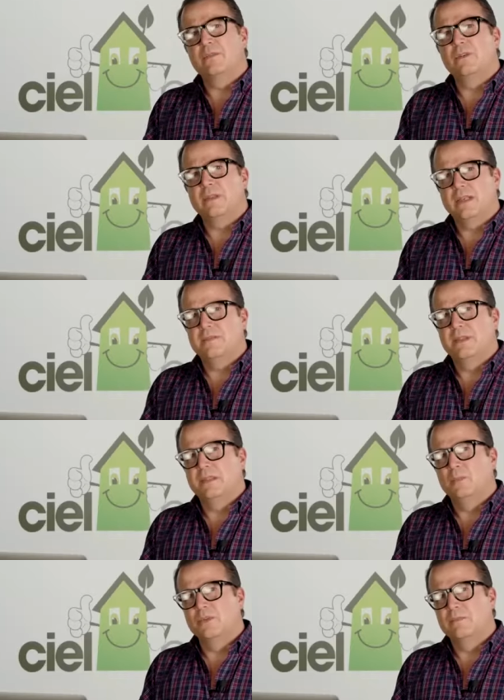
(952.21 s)
for a lot of the
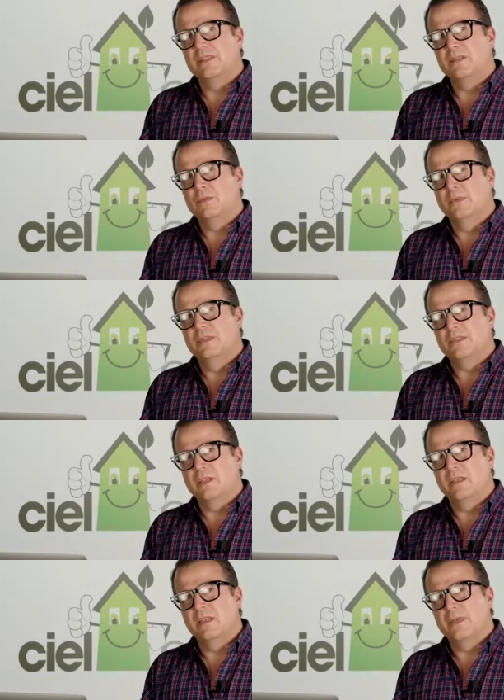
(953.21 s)
improvements that we've been
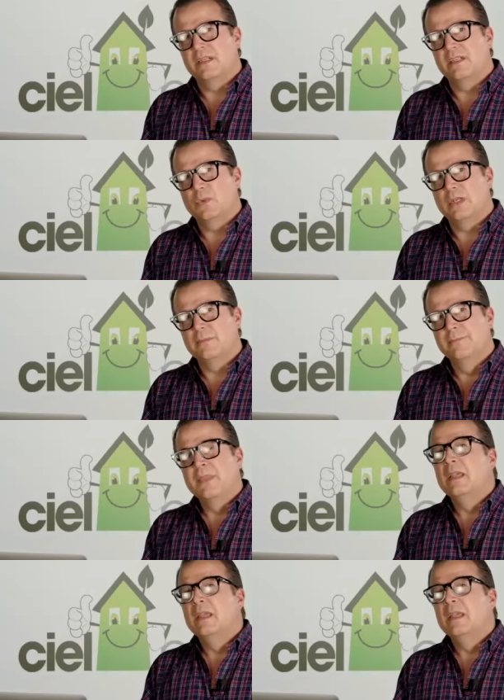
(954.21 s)
talking about as well.